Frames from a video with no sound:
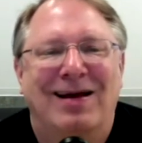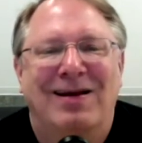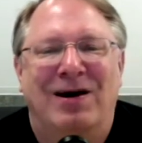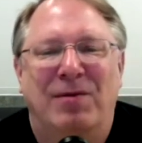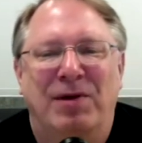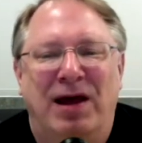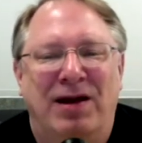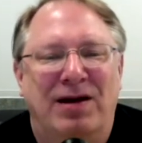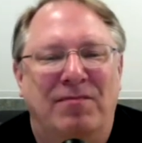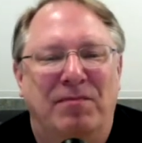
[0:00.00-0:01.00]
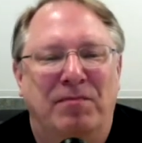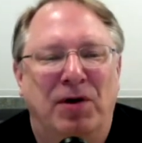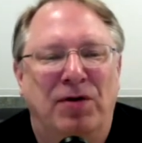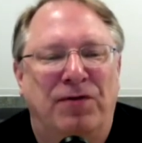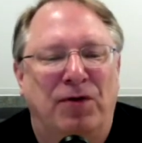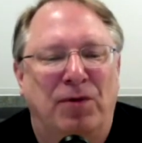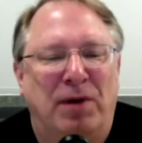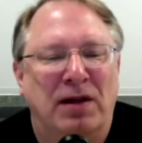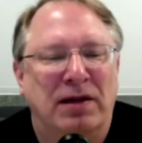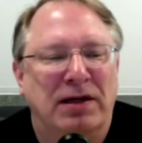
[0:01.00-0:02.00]
Now I'm in edit mode for my
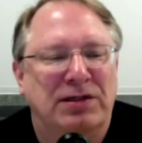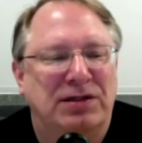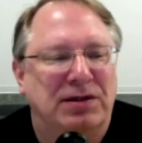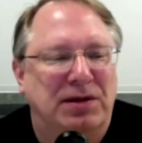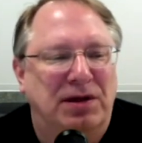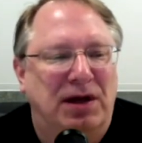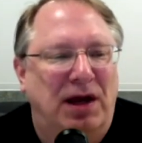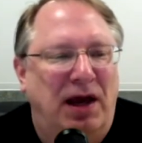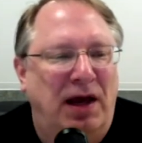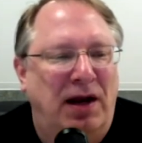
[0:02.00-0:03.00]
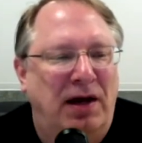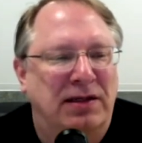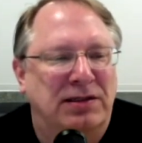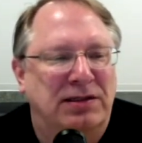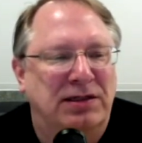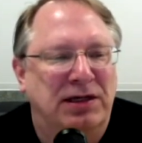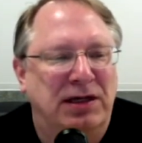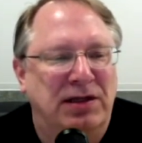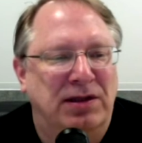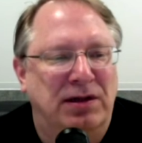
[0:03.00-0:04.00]
list and I can see
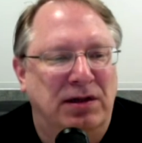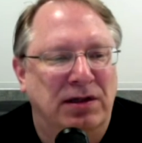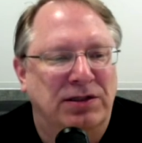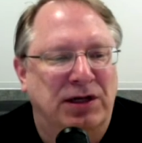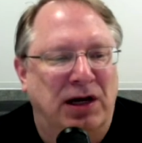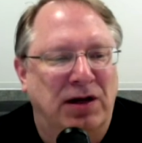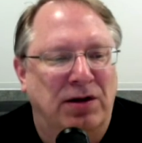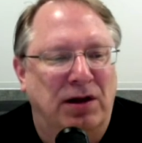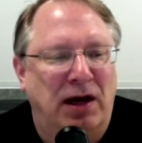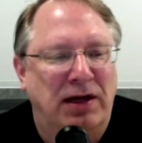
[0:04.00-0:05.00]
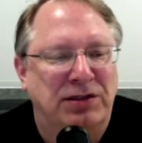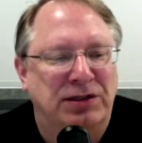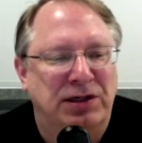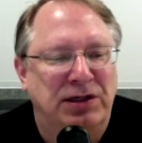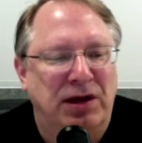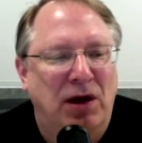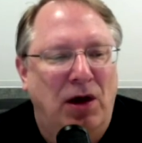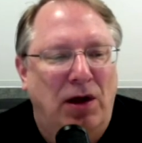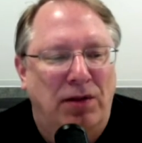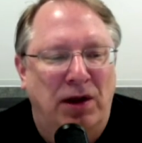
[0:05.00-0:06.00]
the list title. I can see
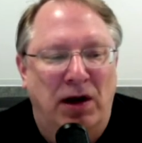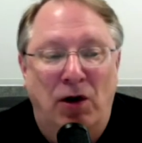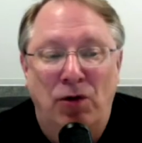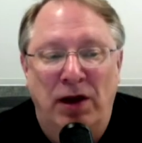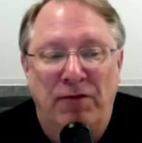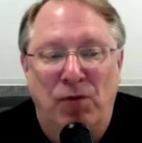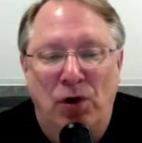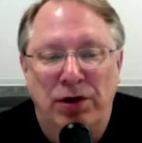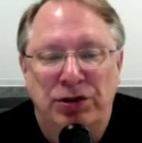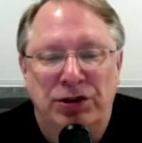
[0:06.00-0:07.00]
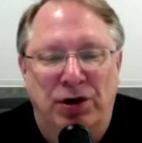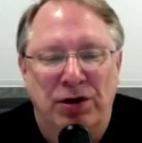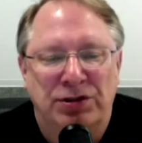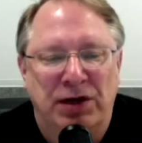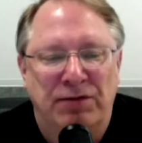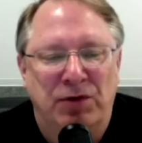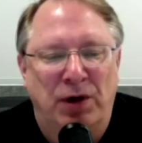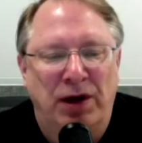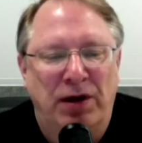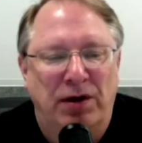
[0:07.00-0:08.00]
that I only have one chart saved
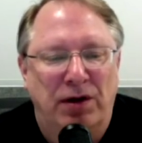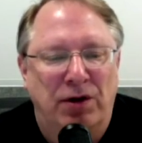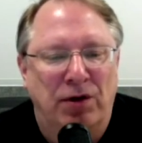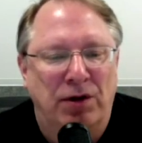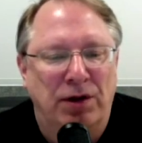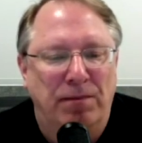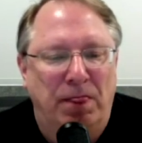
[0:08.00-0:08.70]
away currently.